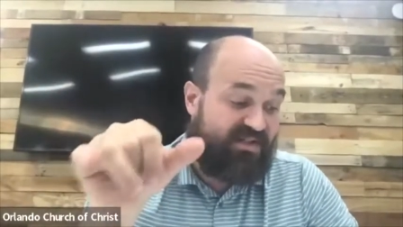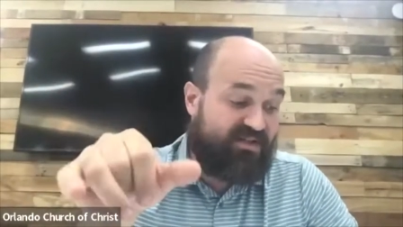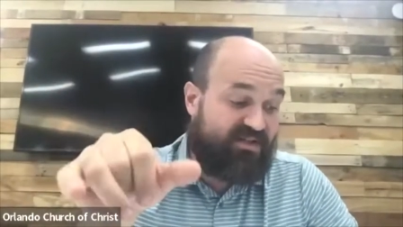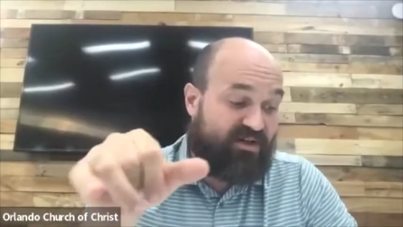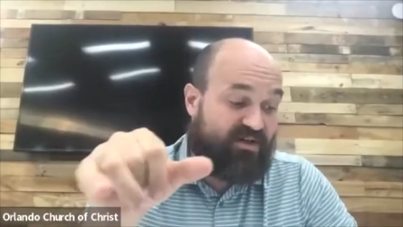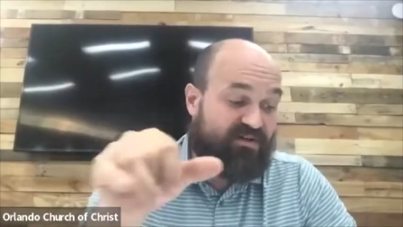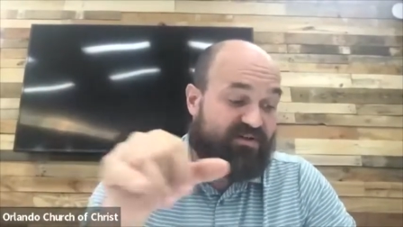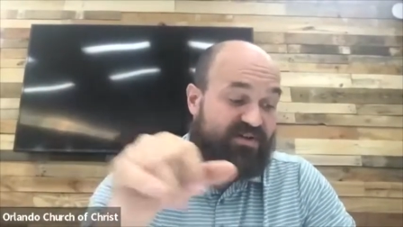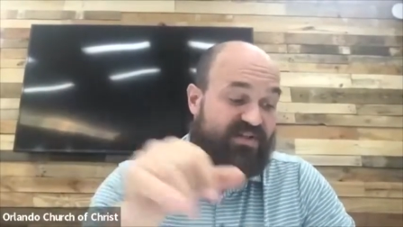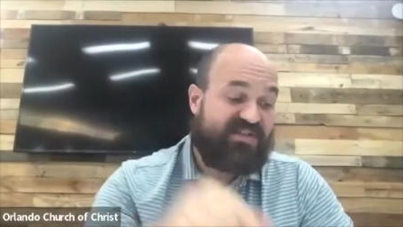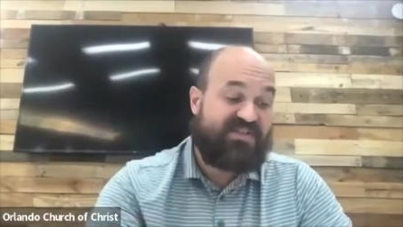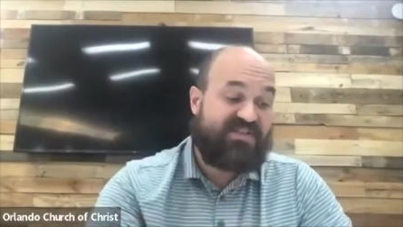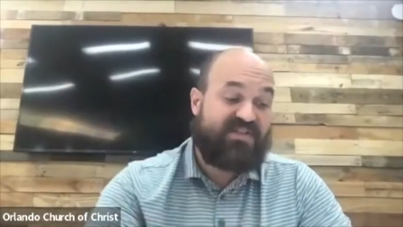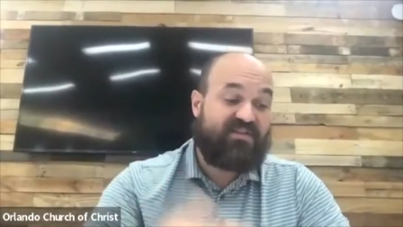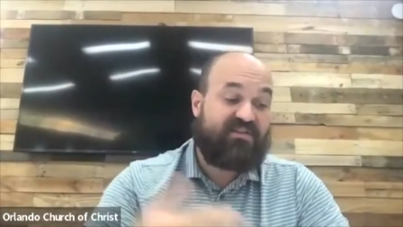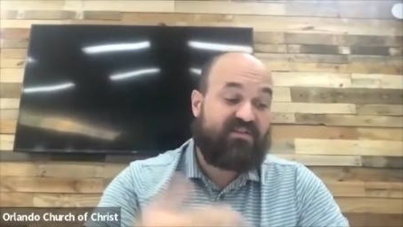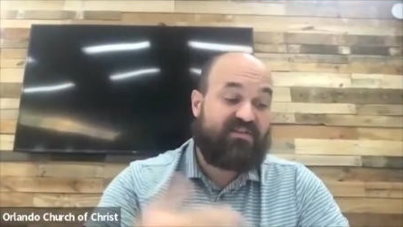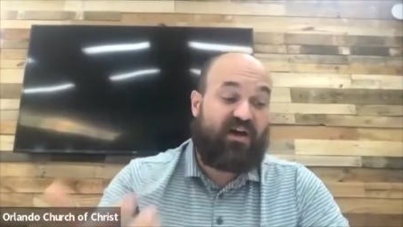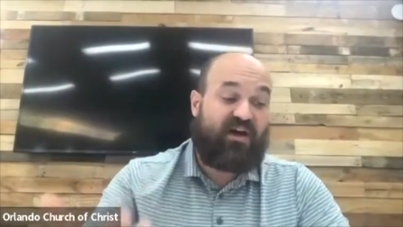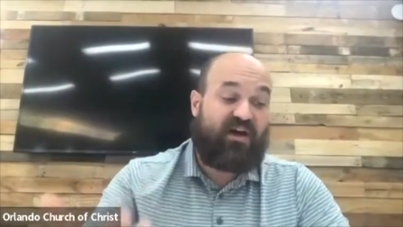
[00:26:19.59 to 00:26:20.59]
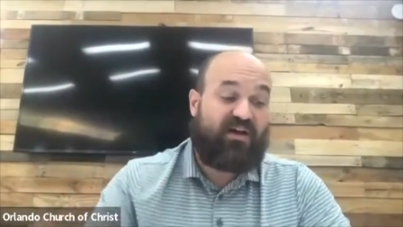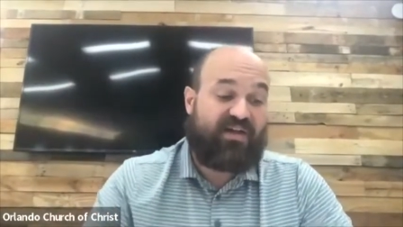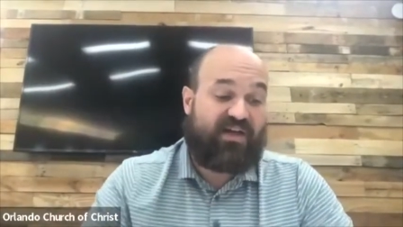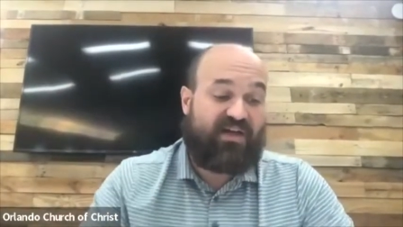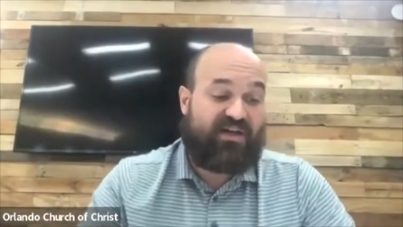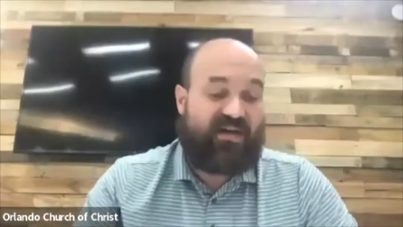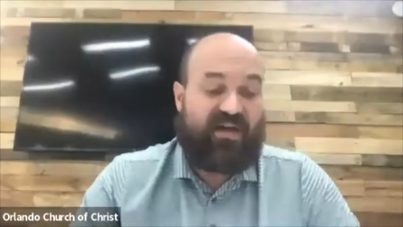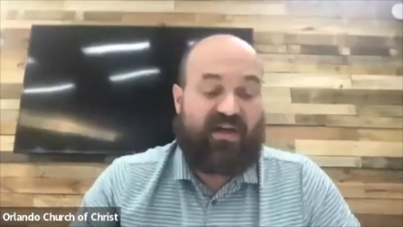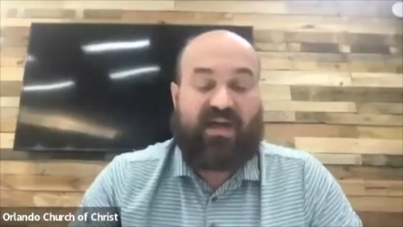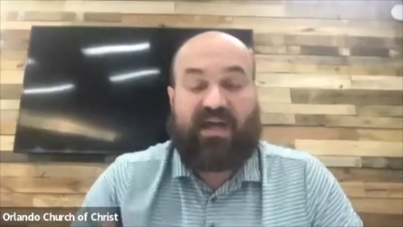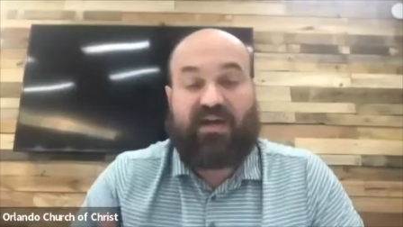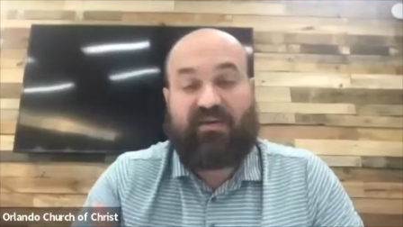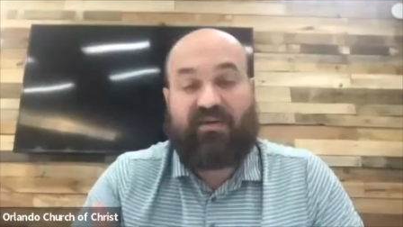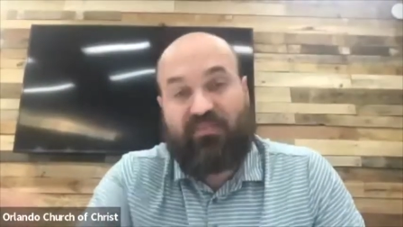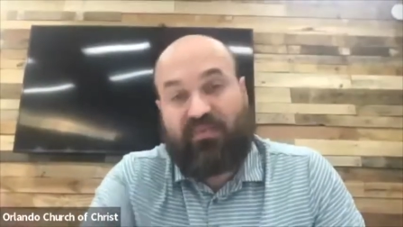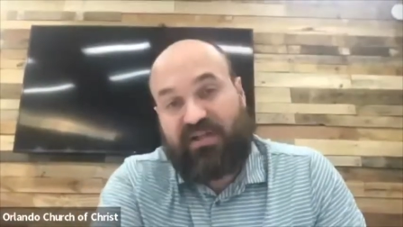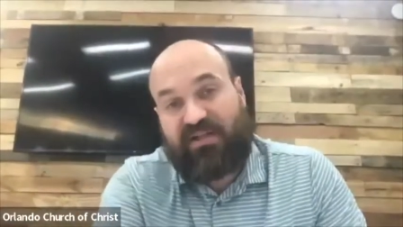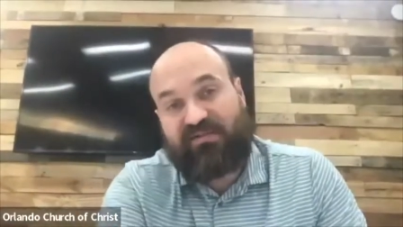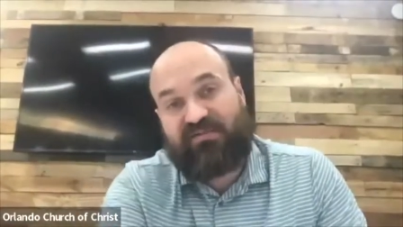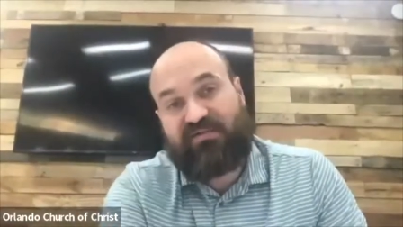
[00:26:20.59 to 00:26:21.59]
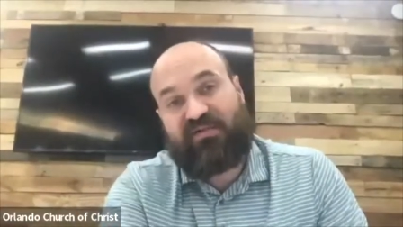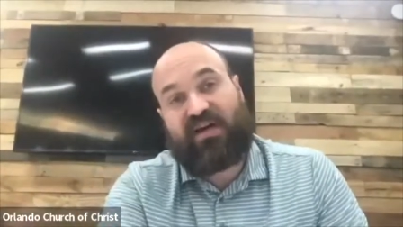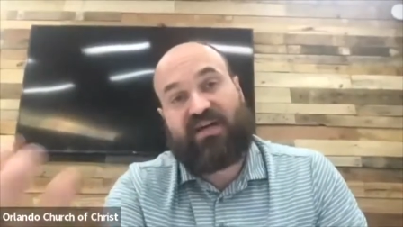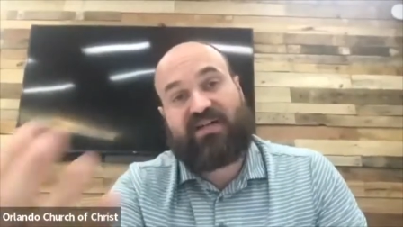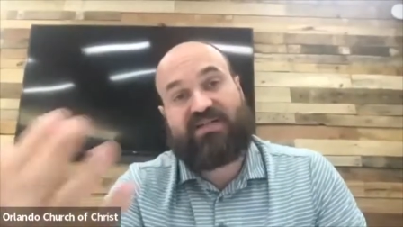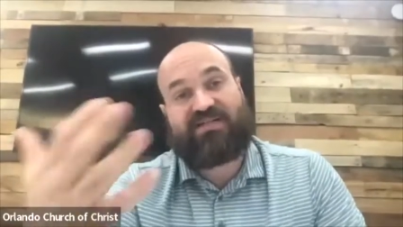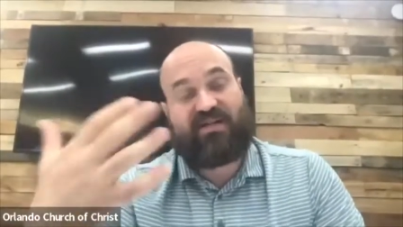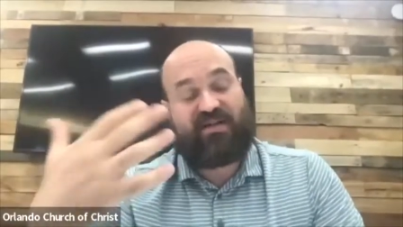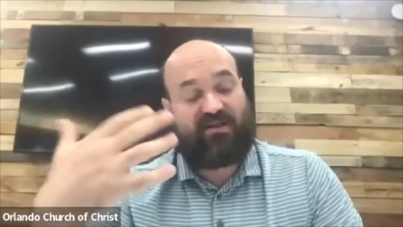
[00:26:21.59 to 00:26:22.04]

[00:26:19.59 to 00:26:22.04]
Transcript: You know, this is a law that it redefines